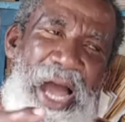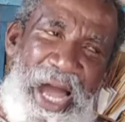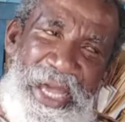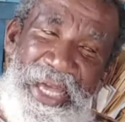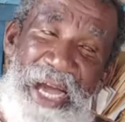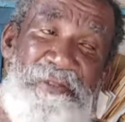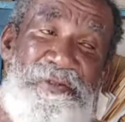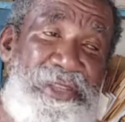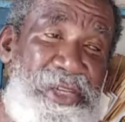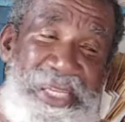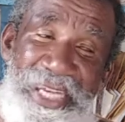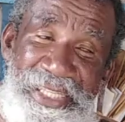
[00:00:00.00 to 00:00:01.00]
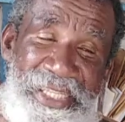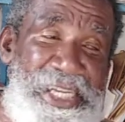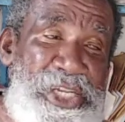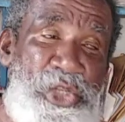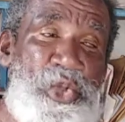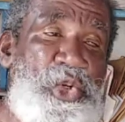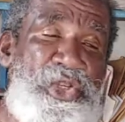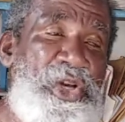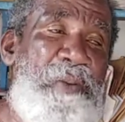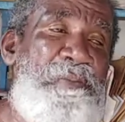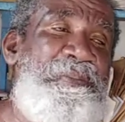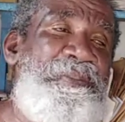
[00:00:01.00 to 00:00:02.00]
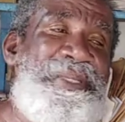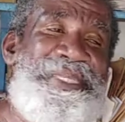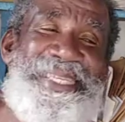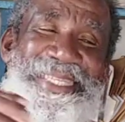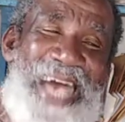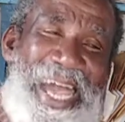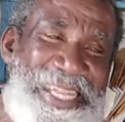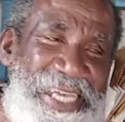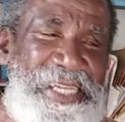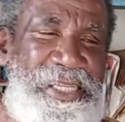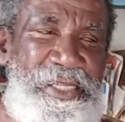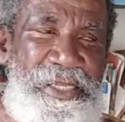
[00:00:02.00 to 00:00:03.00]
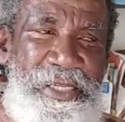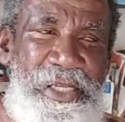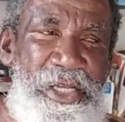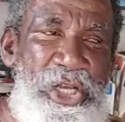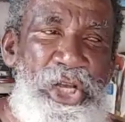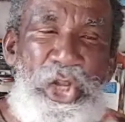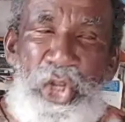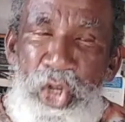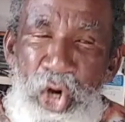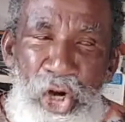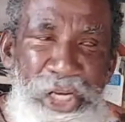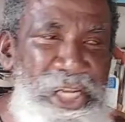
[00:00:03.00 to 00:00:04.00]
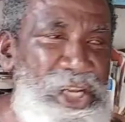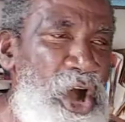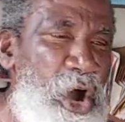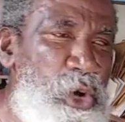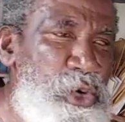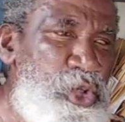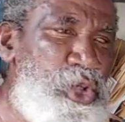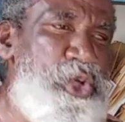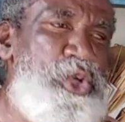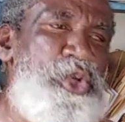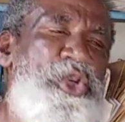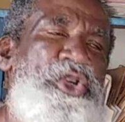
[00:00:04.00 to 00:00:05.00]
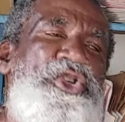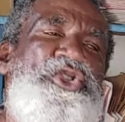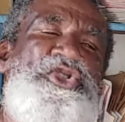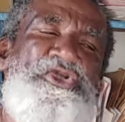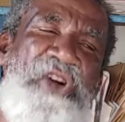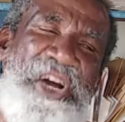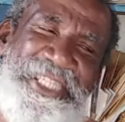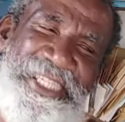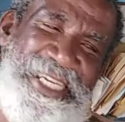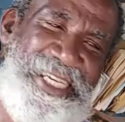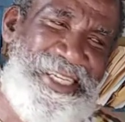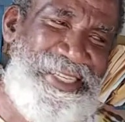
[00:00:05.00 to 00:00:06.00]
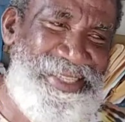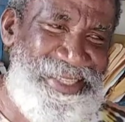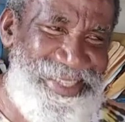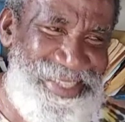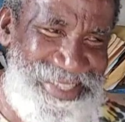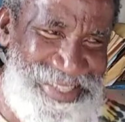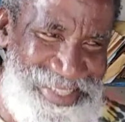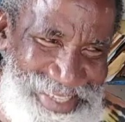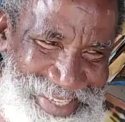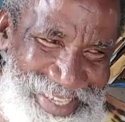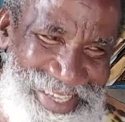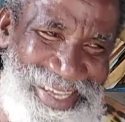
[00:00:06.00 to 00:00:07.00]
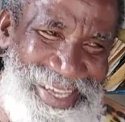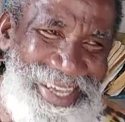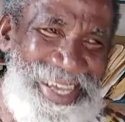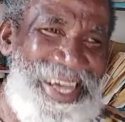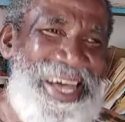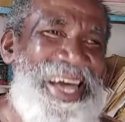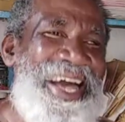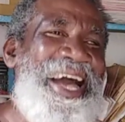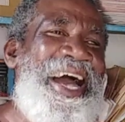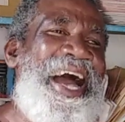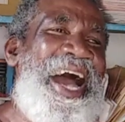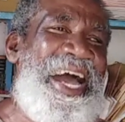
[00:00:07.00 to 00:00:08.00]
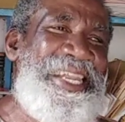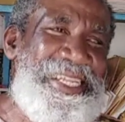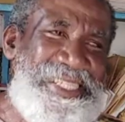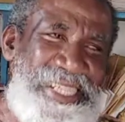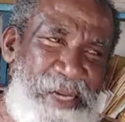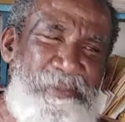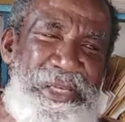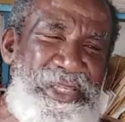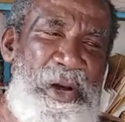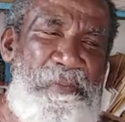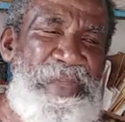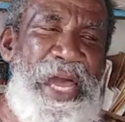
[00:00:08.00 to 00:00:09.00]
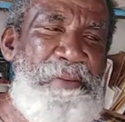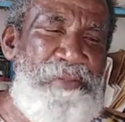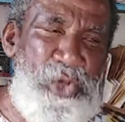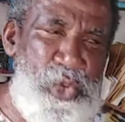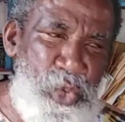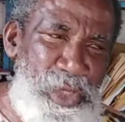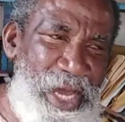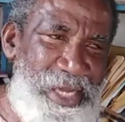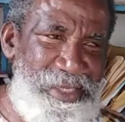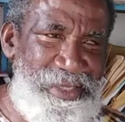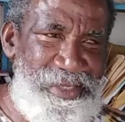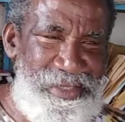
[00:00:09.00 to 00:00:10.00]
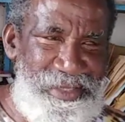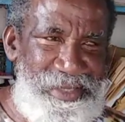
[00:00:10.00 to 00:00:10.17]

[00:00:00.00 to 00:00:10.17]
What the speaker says: I have to get into some designing, learning how to draw things. And it took me some time to do that.